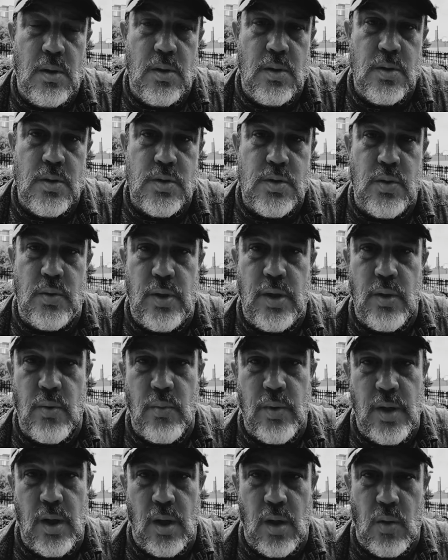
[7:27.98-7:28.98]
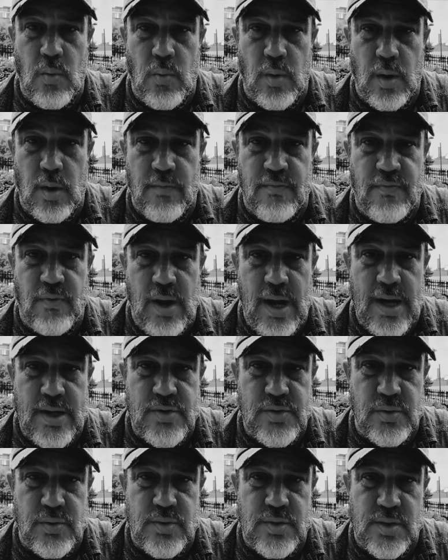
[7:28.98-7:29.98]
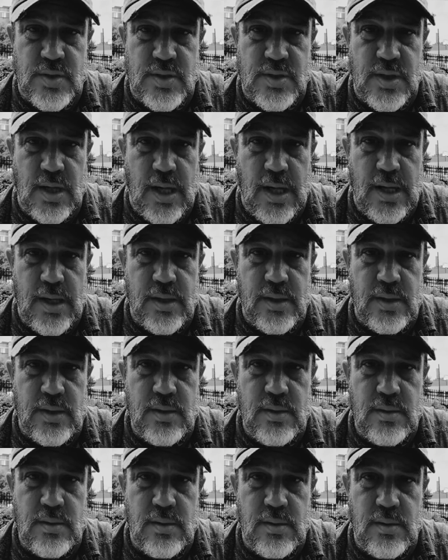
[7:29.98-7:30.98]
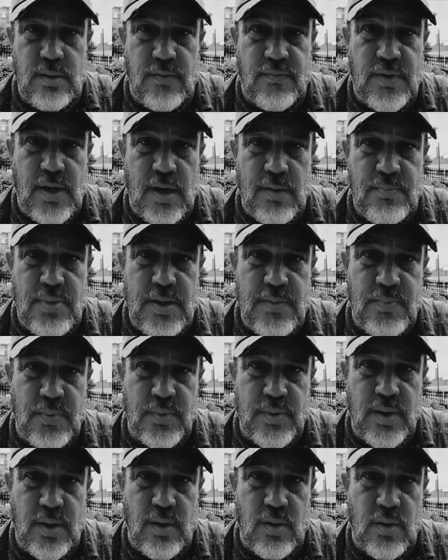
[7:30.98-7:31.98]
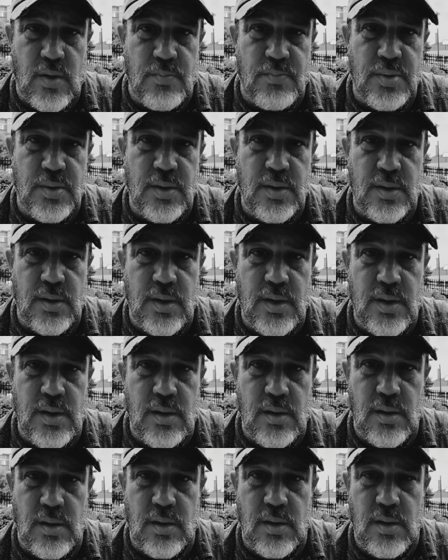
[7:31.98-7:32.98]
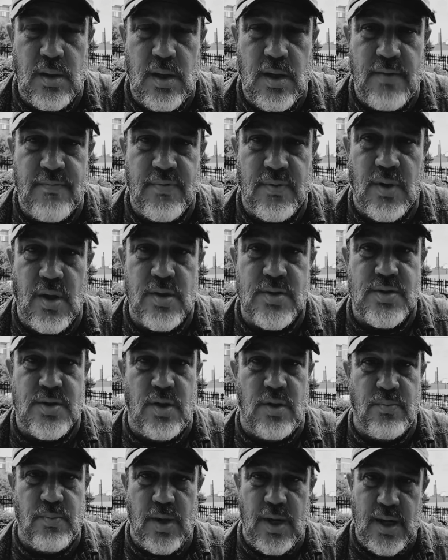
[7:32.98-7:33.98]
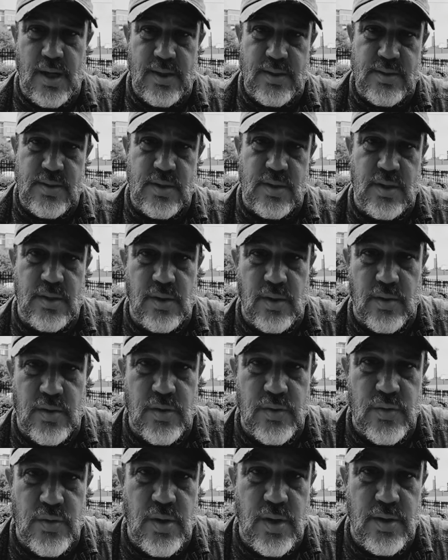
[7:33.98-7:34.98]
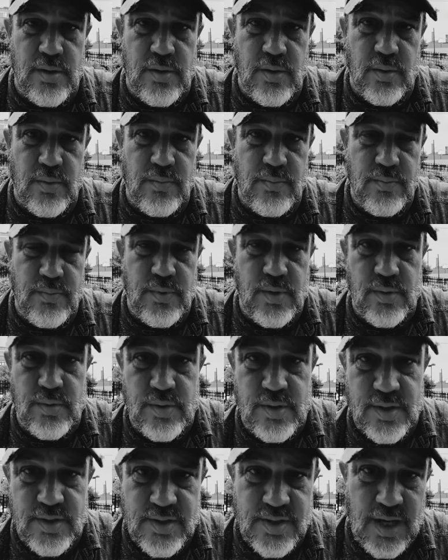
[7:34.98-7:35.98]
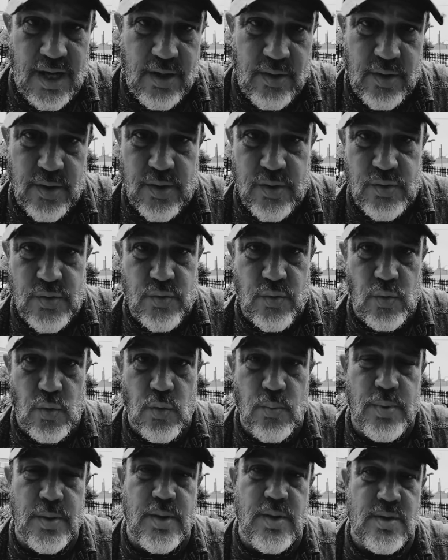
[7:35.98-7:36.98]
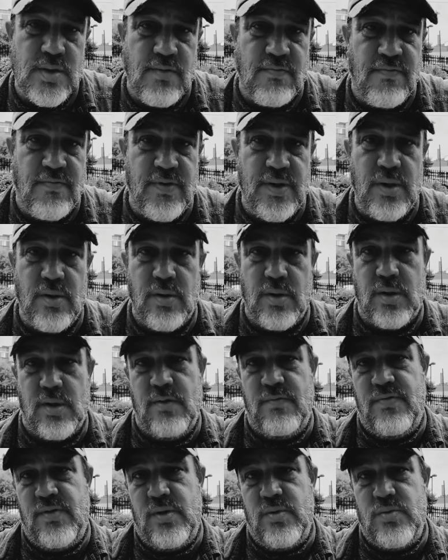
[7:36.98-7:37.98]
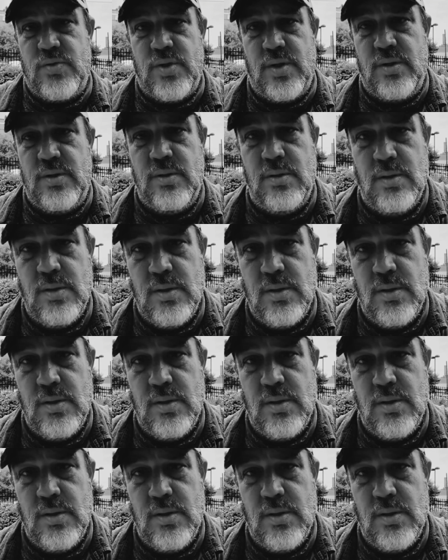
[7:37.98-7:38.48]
So here we are, we're a fractured society. You've got people that are completely have lost their minds in their desire to control because of fear and confusion.